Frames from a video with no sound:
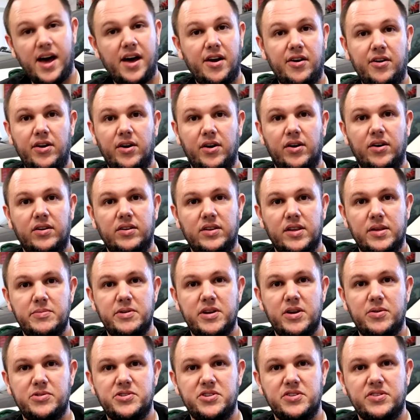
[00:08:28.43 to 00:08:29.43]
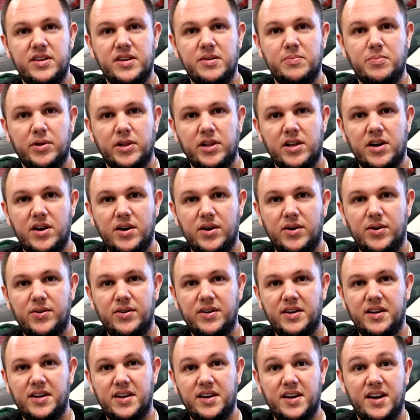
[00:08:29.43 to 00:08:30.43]
I don't know, let me know what you think
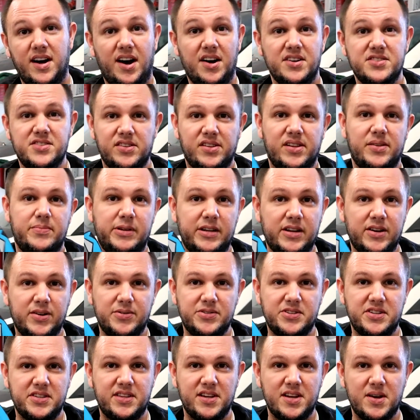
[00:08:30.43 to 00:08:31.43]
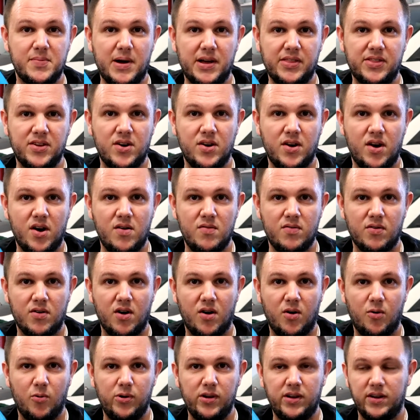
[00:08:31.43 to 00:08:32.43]
below. Also let me know what you think about the
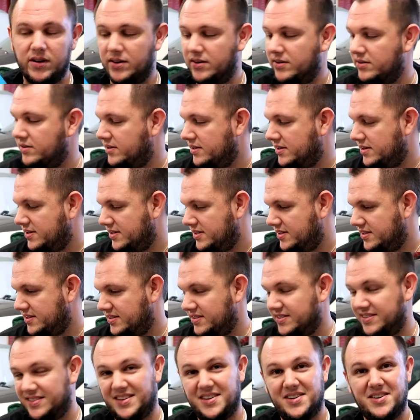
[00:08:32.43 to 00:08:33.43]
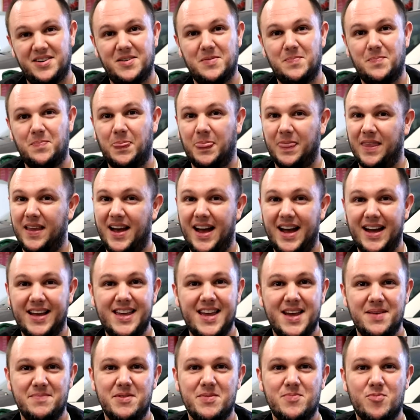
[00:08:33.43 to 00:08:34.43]
overall wheel. So I
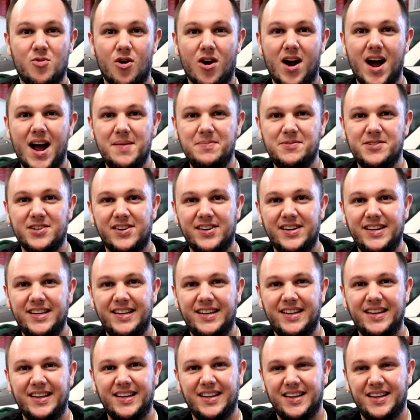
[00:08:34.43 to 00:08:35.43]
can't be more hyped on it.